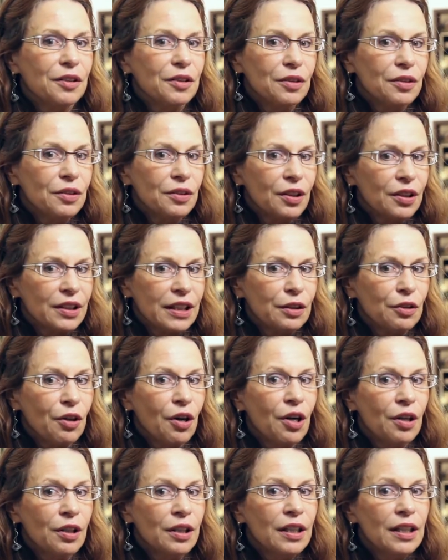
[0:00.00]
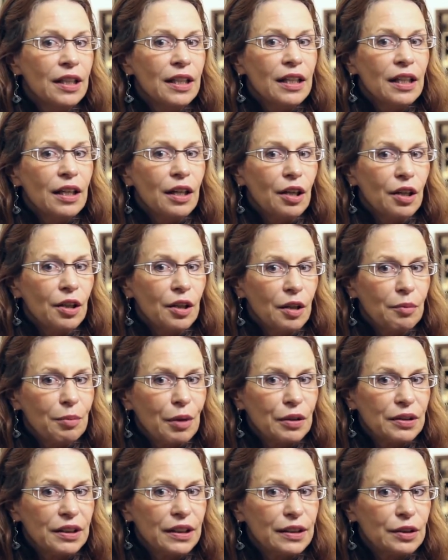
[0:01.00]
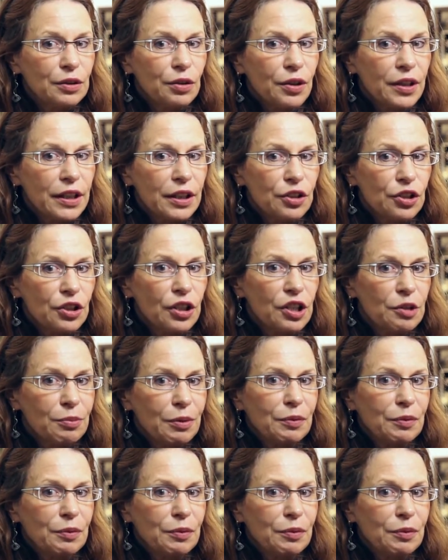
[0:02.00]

not at all about Nestorian church,